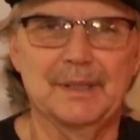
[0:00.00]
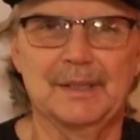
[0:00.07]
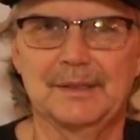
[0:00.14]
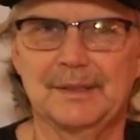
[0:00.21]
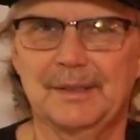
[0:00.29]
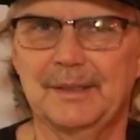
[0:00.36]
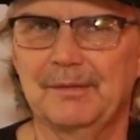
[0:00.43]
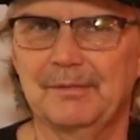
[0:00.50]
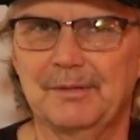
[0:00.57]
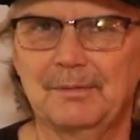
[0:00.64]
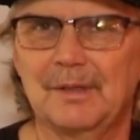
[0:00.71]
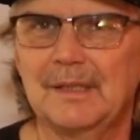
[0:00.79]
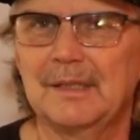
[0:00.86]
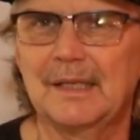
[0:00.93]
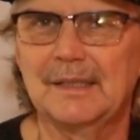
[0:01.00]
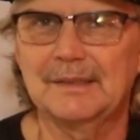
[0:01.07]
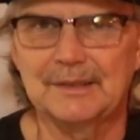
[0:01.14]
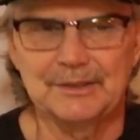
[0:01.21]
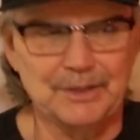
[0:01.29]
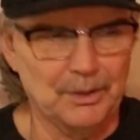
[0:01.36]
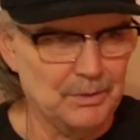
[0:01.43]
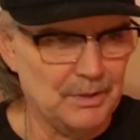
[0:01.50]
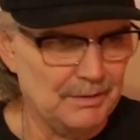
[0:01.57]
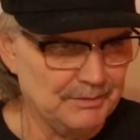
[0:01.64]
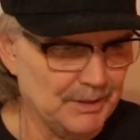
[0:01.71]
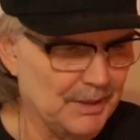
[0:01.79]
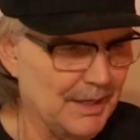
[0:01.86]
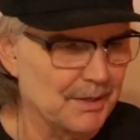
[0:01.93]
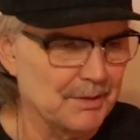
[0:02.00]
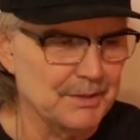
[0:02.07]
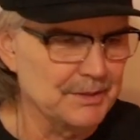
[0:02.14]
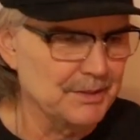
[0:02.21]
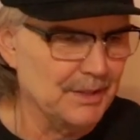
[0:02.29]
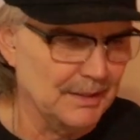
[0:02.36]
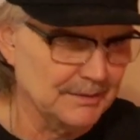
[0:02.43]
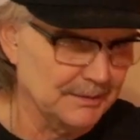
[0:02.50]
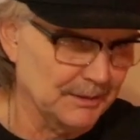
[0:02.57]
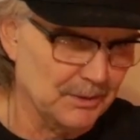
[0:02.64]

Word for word: and everyone liked to show off their hairy chest.